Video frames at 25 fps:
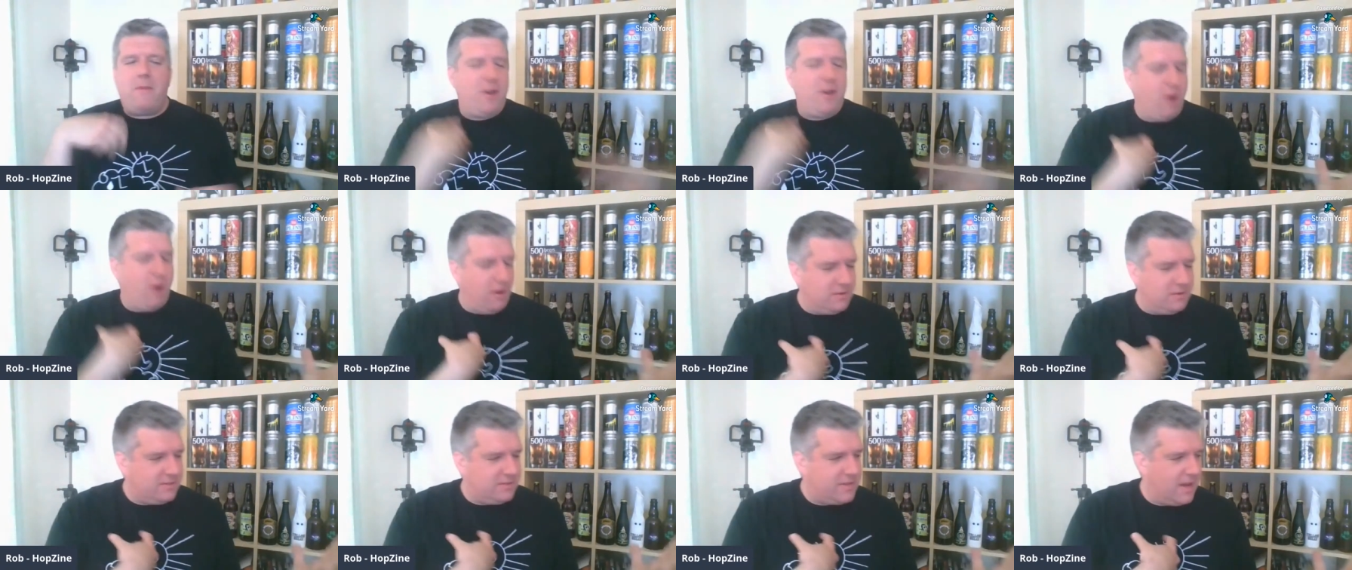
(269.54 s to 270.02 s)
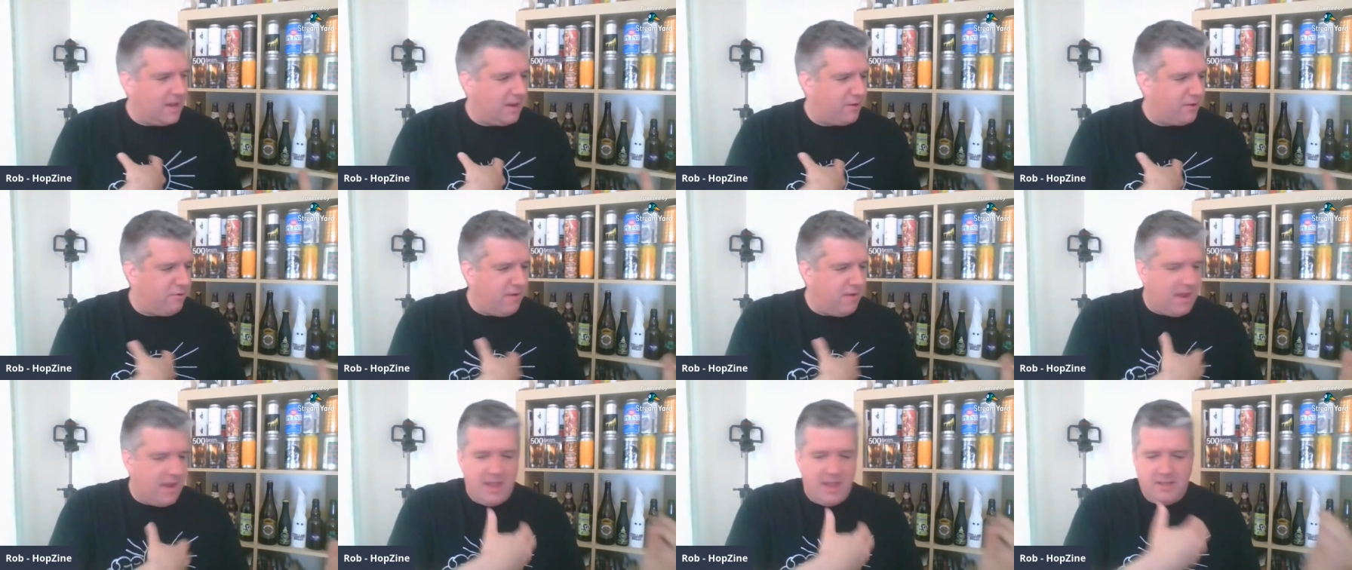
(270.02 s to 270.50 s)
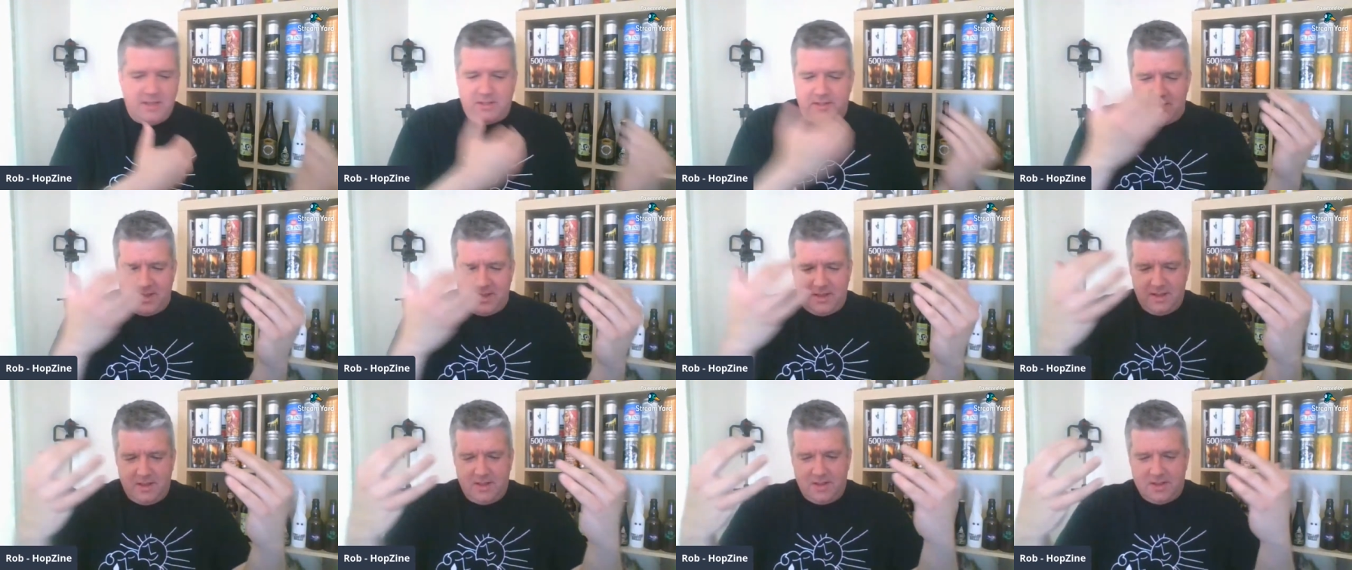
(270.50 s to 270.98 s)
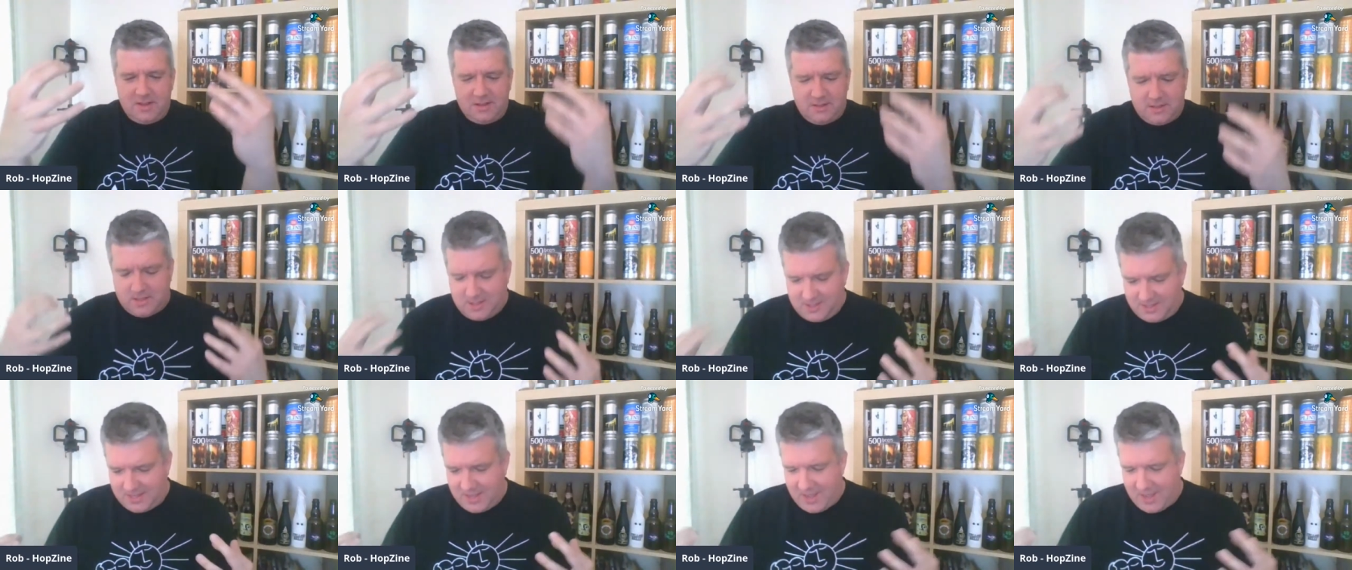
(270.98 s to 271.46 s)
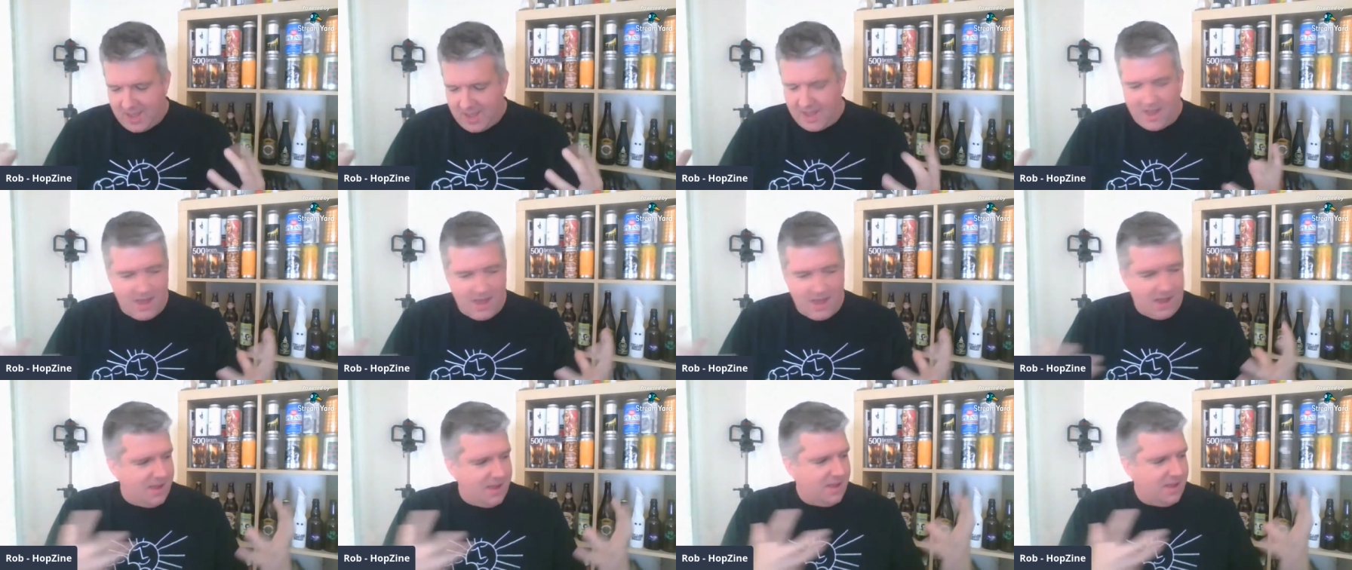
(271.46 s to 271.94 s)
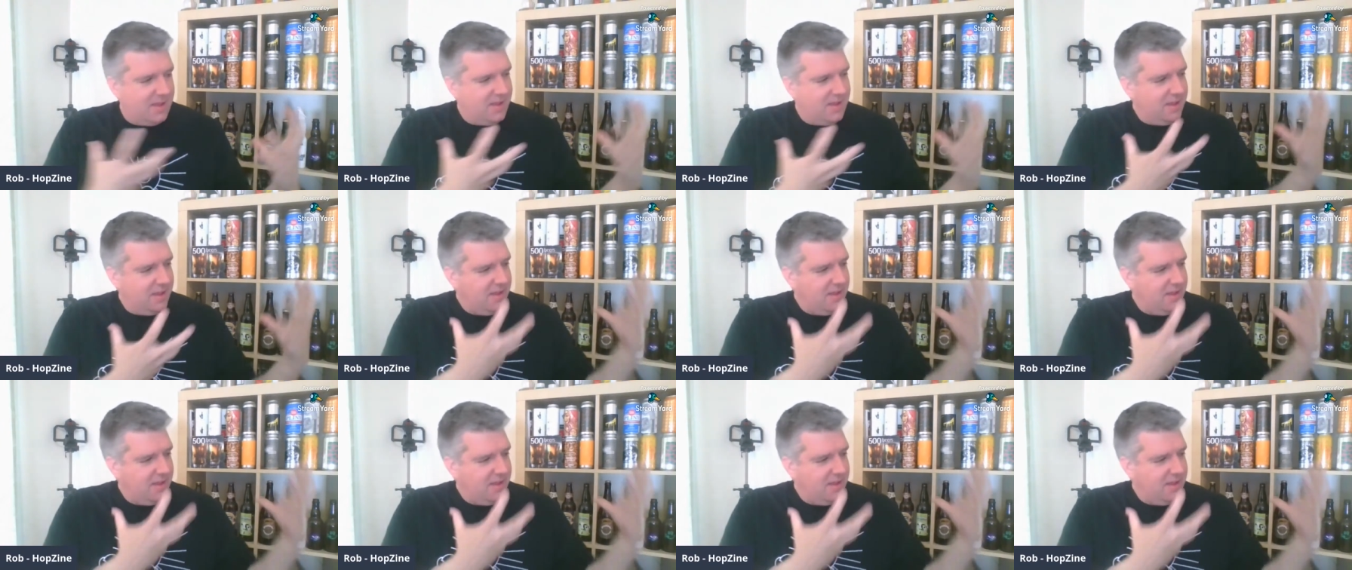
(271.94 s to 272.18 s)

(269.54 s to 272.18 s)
content creator, star,